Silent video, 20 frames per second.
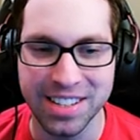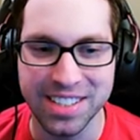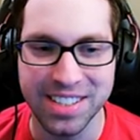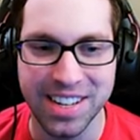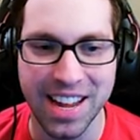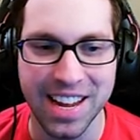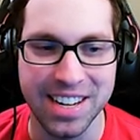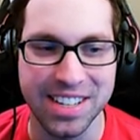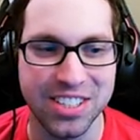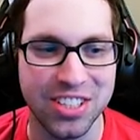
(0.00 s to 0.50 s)

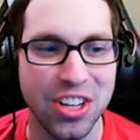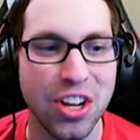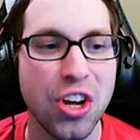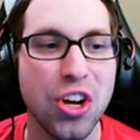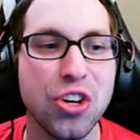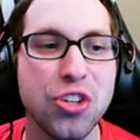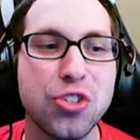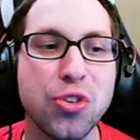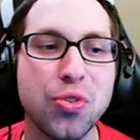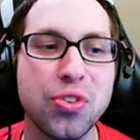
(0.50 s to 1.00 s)
States.
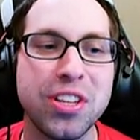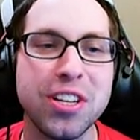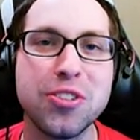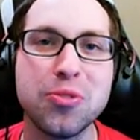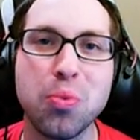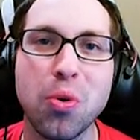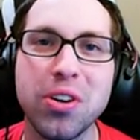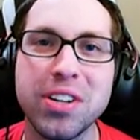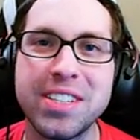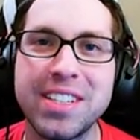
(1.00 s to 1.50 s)
So this
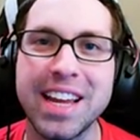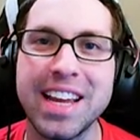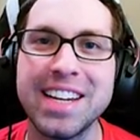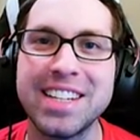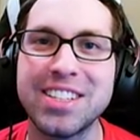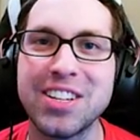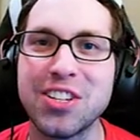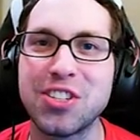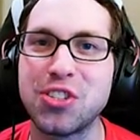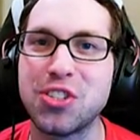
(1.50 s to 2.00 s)
one
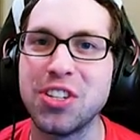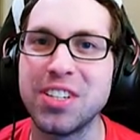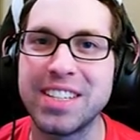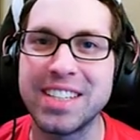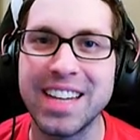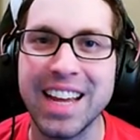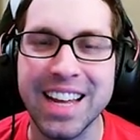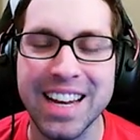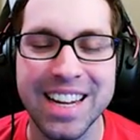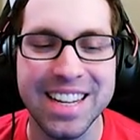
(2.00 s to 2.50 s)
takes us to
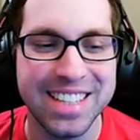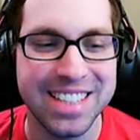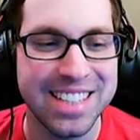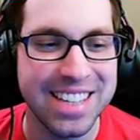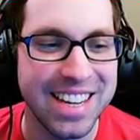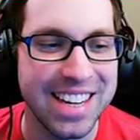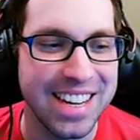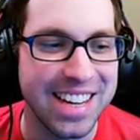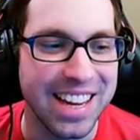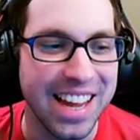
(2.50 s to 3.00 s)

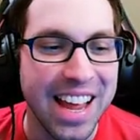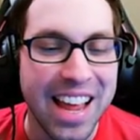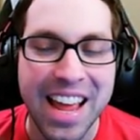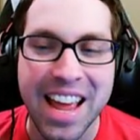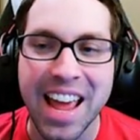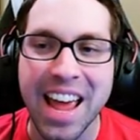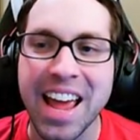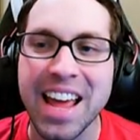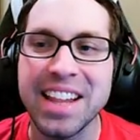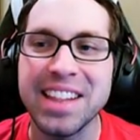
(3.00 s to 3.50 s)
Tennessee
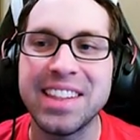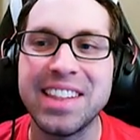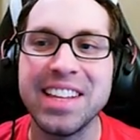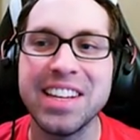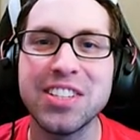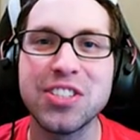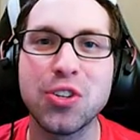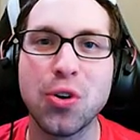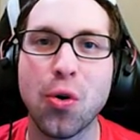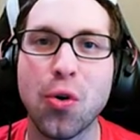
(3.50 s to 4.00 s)
and
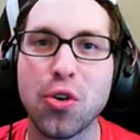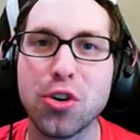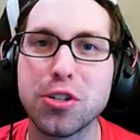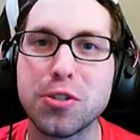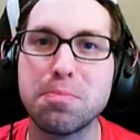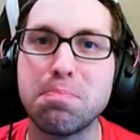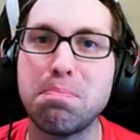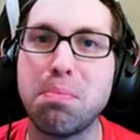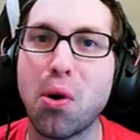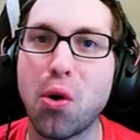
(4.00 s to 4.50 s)
this course
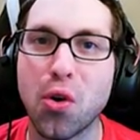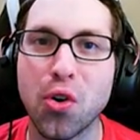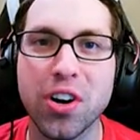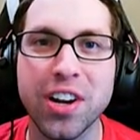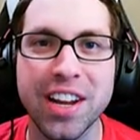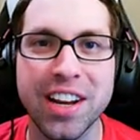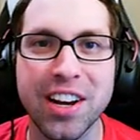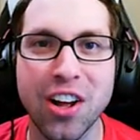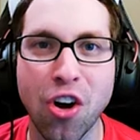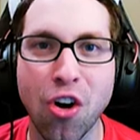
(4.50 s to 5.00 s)

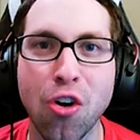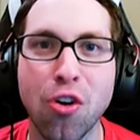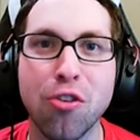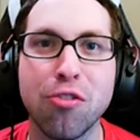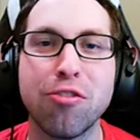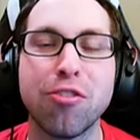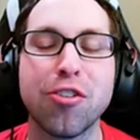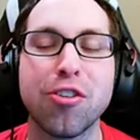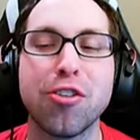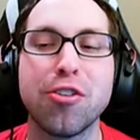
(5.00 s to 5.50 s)
ported
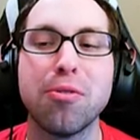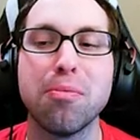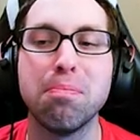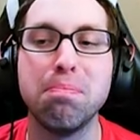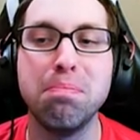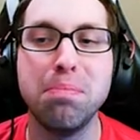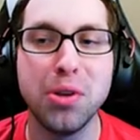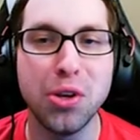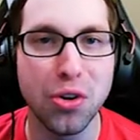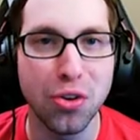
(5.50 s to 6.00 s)
over
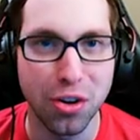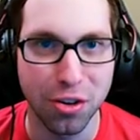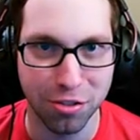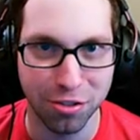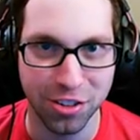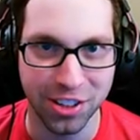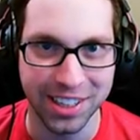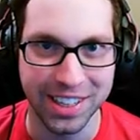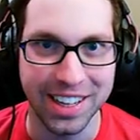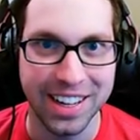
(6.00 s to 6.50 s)

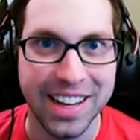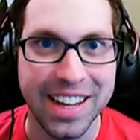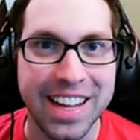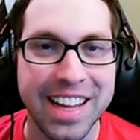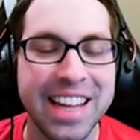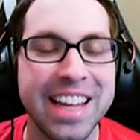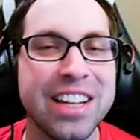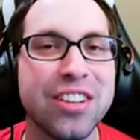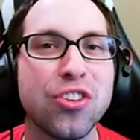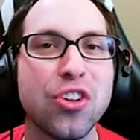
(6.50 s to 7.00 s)
beautifully.
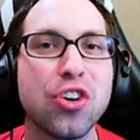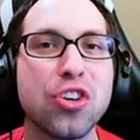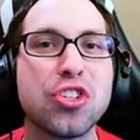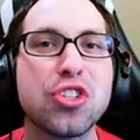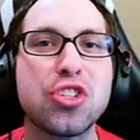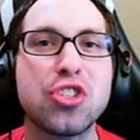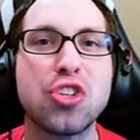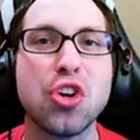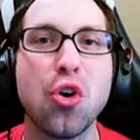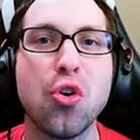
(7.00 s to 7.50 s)
It looks
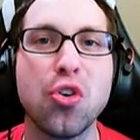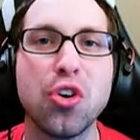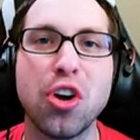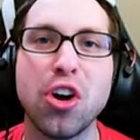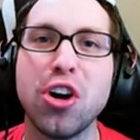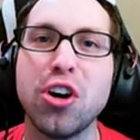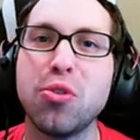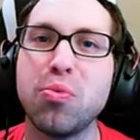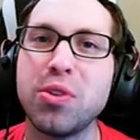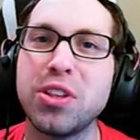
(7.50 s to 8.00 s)
so
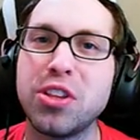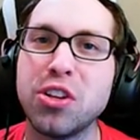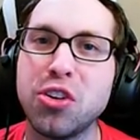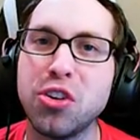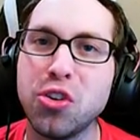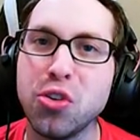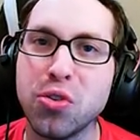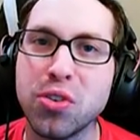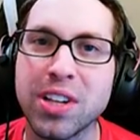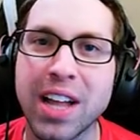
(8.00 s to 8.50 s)
good with the
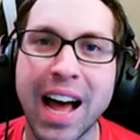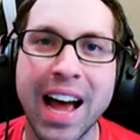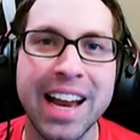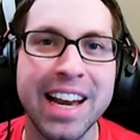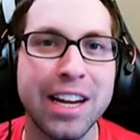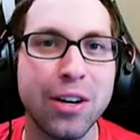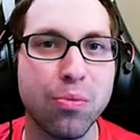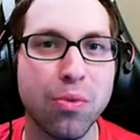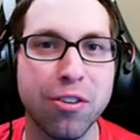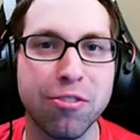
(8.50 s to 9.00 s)
new
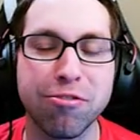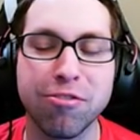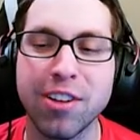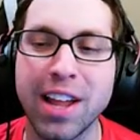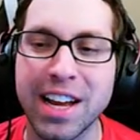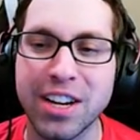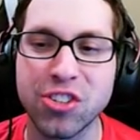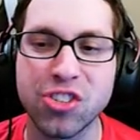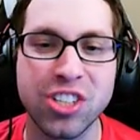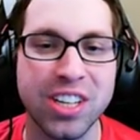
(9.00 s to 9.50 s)
lighting,
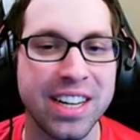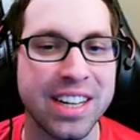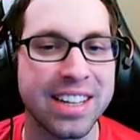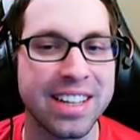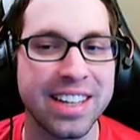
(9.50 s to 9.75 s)
reflection,